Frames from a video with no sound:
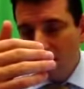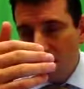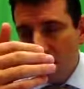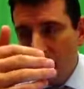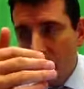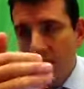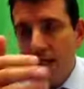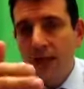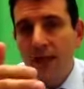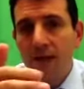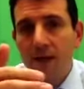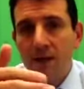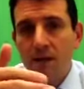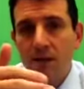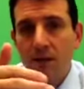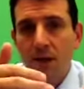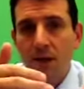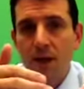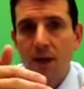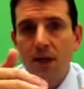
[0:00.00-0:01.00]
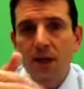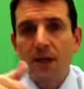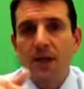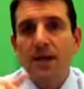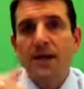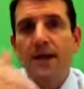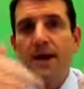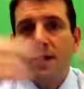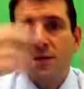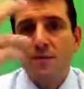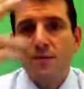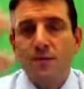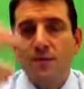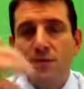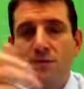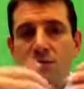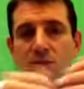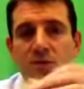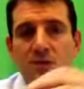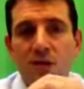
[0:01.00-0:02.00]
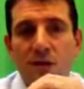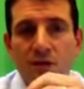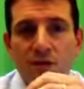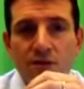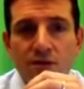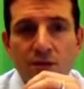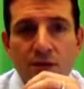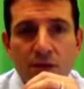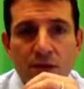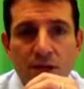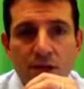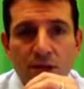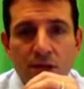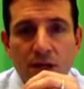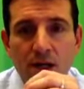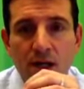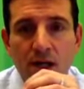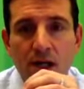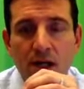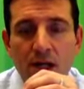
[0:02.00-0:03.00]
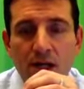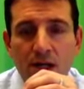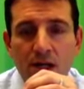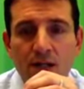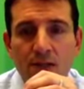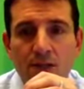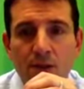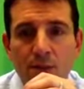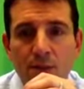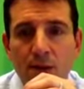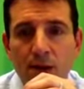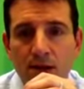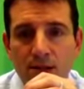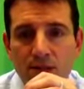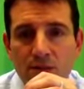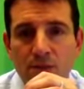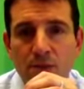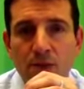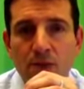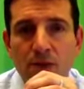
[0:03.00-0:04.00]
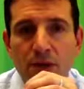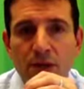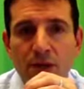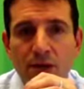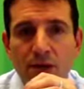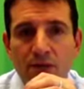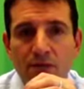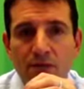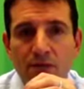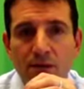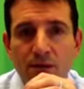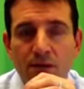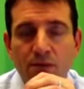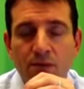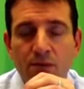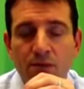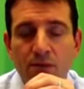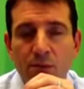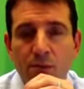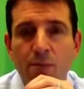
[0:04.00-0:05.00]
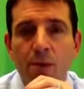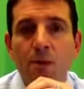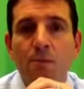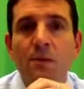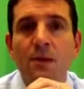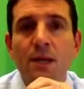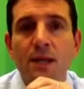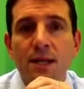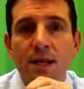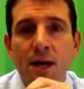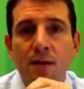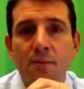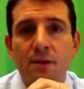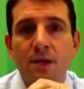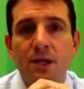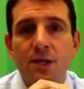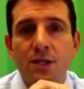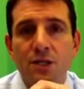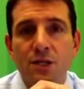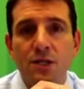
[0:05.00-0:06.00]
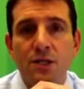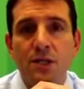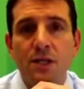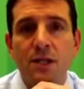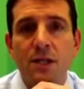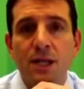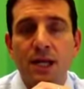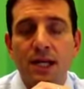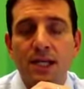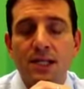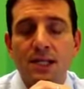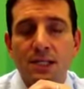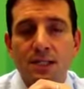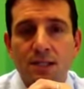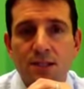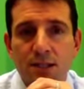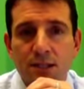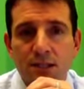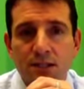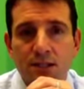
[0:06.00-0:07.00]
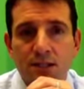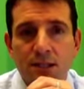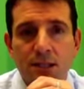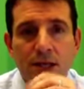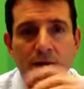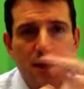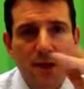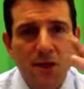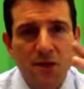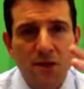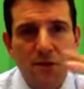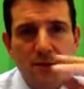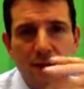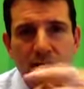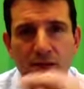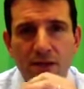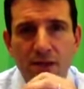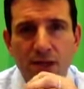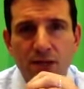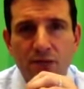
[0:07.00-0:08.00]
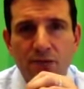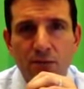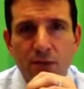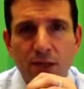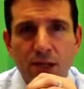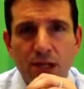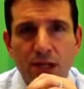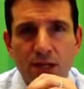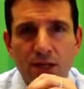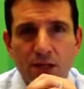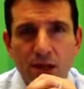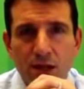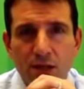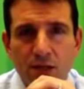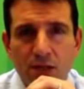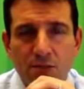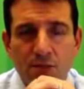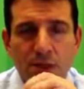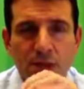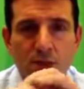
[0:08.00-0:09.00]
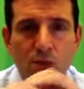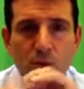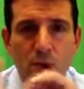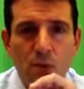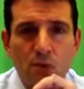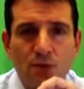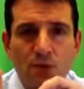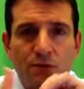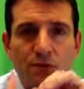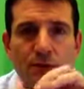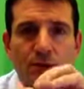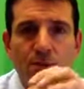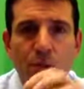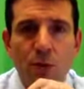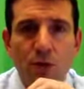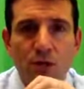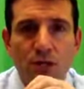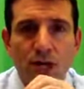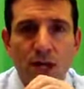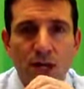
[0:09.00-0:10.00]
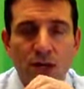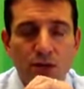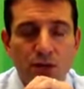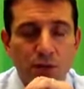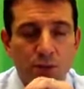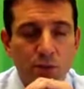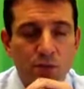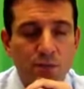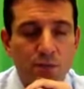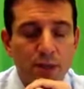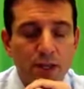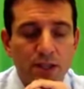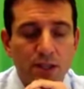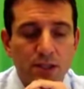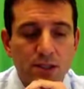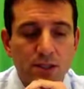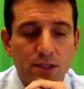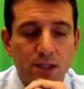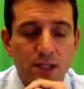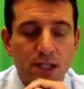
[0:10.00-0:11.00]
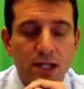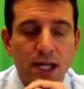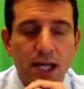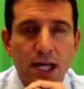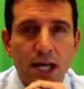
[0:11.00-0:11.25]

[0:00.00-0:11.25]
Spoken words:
Lincoln catapults himself to the possibility of a Republican nomination in 1860. Two main things from the Lincoln-Douglas debates. One was the Freeport Doctrine, which basically